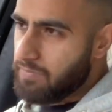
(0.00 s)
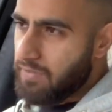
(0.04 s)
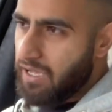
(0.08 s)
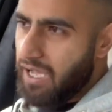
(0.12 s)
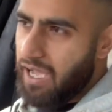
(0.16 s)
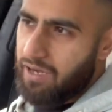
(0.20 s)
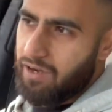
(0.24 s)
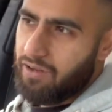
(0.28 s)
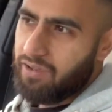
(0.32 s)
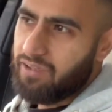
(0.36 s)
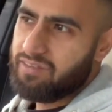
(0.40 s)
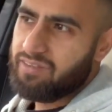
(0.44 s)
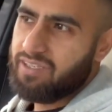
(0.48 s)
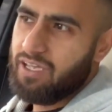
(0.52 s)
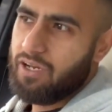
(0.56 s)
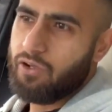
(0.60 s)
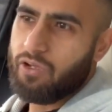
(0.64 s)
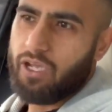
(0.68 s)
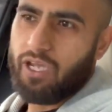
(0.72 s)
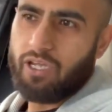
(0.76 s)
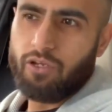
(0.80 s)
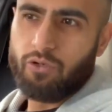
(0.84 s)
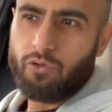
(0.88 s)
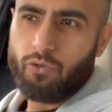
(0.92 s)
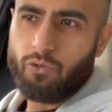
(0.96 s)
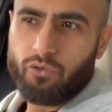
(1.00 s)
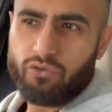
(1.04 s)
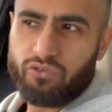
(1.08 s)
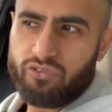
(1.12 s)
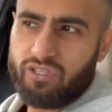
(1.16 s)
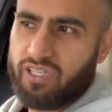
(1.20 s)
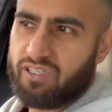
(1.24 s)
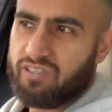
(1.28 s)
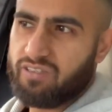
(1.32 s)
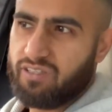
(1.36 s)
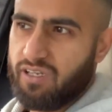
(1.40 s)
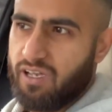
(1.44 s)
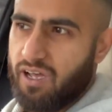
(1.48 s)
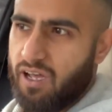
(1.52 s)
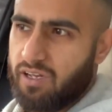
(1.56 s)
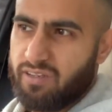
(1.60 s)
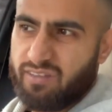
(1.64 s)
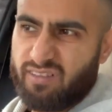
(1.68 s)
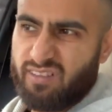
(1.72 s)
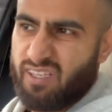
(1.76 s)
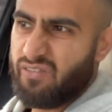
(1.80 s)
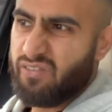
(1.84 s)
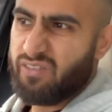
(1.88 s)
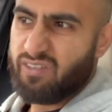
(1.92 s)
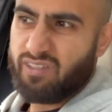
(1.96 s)
and like I said, it'll get you 0 to 60 under
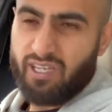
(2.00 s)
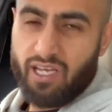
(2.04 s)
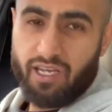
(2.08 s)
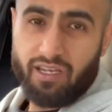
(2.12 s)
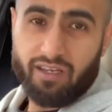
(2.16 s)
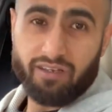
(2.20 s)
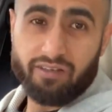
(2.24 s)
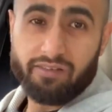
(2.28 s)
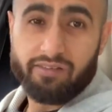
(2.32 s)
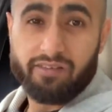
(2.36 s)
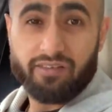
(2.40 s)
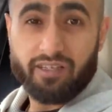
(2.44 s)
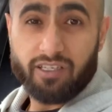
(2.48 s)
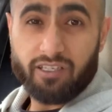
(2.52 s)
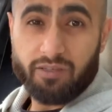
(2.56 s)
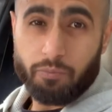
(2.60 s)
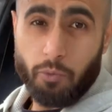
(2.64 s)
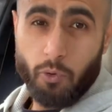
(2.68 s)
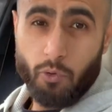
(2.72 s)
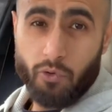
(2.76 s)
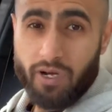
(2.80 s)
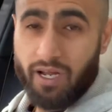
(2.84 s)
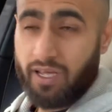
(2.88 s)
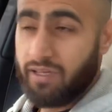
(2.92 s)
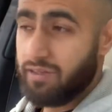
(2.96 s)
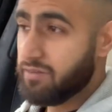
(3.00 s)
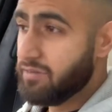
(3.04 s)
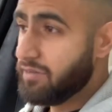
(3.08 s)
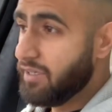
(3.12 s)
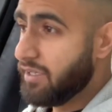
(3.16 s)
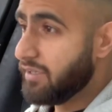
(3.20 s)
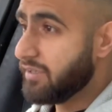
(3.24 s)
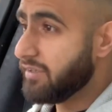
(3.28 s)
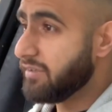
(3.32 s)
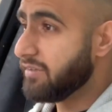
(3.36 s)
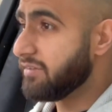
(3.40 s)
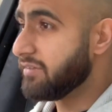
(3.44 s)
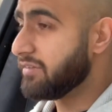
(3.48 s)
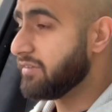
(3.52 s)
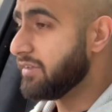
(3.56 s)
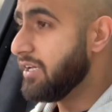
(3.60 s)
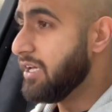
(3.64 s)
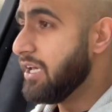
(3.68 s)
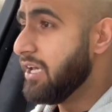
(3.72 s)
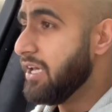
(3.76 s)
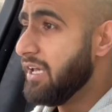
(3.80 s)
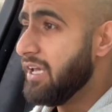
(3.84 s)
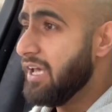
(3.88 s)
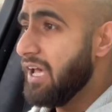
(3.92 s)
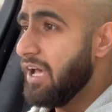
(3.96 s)
7 seconds, 6.8 seconds.
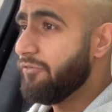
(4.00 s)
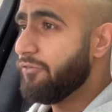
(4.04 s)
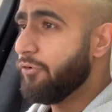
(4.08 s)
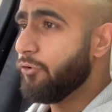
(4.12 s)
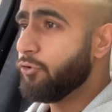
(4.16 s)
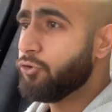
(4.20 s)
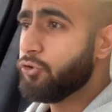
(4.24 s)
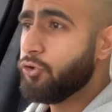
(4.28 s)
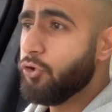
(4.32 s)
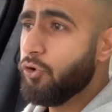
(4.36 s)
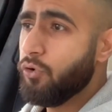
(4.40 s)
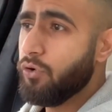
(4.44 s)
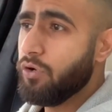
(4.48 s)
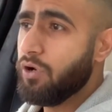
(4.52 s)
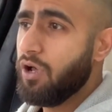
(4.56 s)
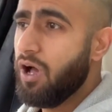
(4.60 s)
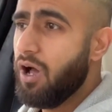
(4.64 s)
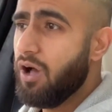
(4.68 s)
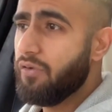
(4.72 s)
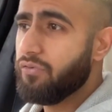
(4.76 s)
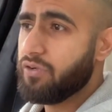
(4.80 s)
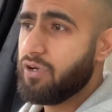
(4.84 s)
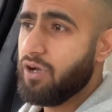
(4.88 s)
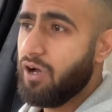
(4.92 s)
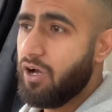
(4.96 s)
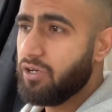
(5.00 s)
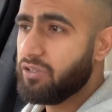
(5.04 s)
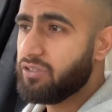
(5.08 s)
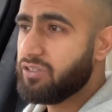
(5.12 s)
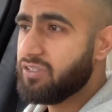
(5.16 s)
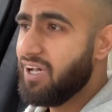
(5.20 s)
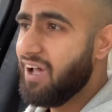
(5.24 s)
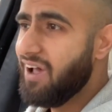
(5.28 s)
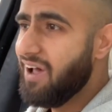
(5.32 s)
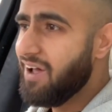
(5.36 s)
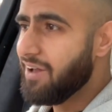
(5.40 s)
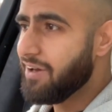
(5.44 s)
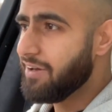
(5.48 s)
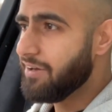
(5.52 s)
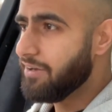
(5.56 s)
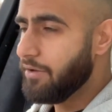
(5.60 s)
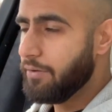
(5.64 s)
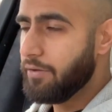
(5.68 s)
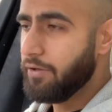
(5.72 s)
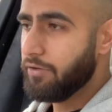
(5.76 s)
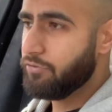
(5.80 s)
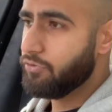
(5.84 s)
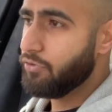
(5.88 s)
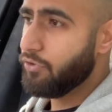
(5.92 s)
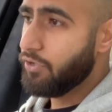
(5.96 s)
And for a
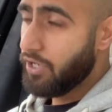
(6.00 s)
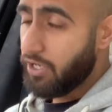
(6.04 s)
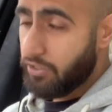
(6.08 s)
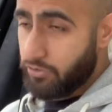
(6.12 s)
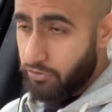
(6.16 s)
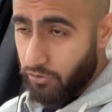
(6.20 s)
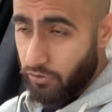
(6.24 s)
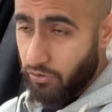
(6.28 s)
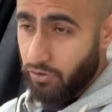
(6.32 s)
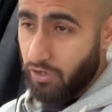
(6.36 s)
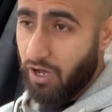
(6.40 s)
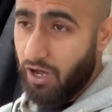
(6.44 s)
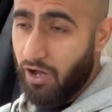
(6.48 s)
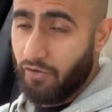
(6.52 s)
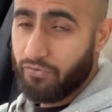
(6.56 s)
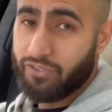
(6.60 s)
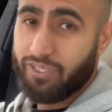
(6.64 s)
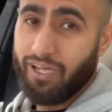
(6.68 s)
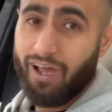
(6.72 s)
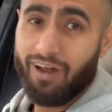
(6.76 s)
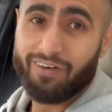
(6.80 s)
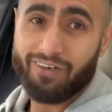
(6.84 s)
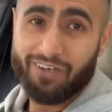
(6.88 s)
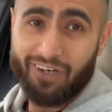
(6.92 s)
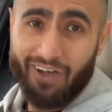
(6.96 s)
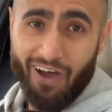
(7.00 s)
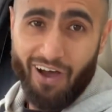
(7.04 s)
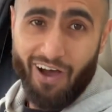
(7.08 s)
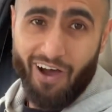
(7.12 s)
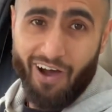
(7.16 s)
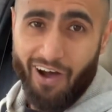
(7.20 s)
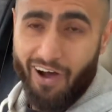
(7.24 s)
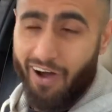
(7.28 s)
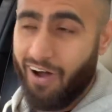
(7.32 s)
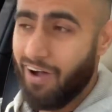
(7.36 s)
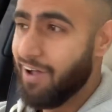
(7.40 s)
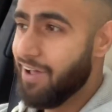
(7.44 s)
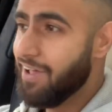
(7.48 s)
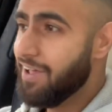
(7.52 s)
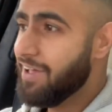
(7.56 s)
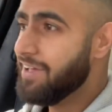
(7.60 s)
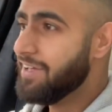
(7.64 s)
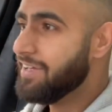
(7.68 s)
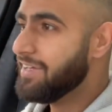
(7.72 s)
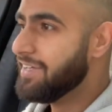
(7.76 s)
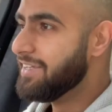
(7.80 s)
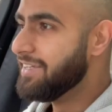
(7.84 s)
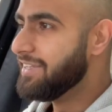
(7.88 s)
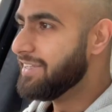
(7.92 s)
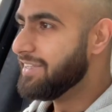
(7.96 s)
2.5 ton car,
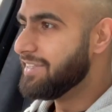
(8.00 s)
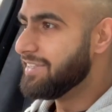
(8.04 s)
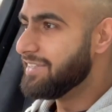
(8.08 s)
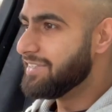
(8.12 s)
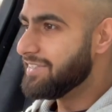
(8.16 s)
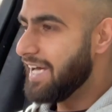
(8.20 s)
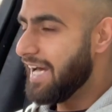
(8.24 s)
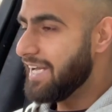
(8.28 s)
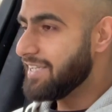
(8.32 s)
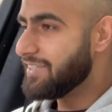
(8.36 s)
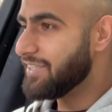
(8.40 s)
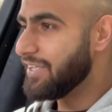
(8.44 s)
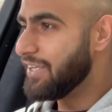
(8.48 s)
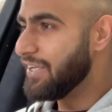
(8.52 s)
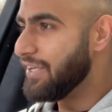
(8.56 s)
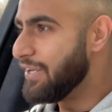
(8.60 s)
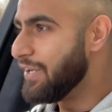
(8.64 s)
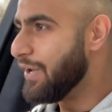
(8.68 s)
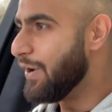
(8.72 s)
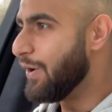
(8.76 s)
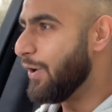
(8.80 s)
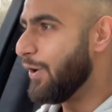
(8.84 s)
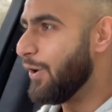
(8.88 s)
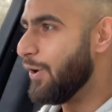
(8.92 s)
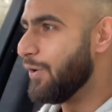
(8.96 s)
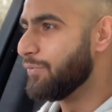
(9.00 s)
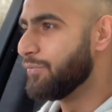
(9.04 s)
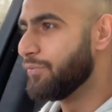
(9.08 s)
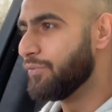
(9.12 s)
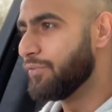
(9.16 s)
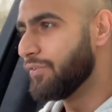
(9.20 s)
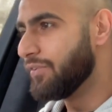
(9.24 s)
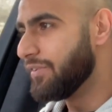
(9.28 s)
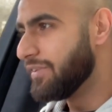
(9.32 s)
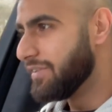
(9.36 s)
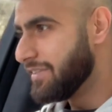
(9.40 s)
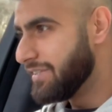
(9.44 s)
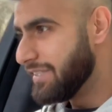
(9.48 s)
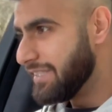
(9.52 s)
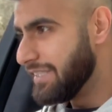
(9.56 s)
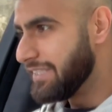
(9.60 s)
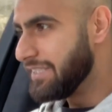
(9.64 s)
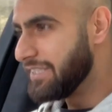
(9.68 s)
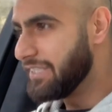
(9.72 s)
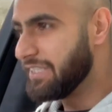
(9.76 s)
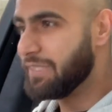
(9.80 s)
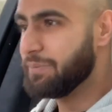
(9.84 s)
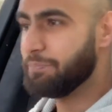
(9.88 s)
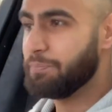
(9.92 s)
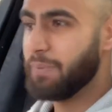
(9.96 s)
that's a lot of
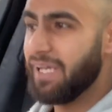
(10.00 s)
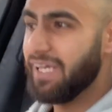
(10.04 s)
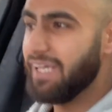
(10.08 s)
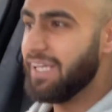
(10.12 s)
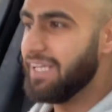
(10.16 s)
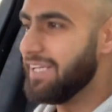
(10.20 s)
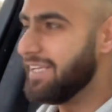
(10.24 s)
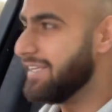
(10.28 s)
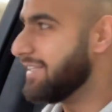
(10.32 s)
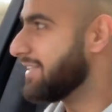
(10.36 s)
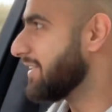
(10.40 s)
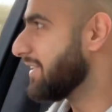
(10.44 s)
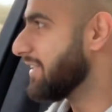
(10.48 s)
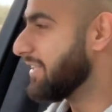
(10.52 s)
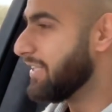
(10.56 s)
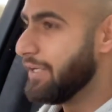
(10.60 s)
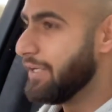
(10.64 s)
speed.